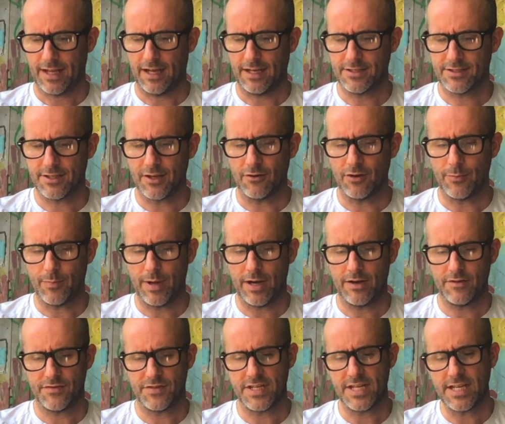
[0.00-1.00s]
"I stole a pair
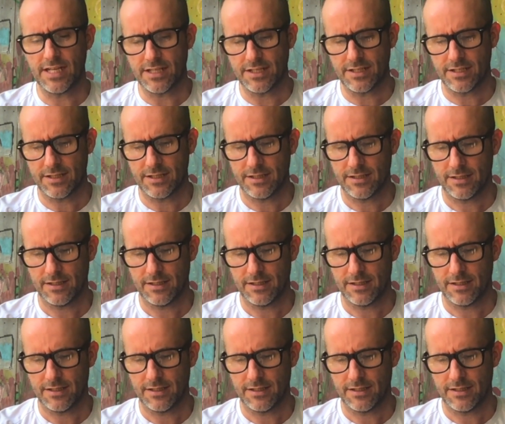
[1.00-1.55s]
of sneakers."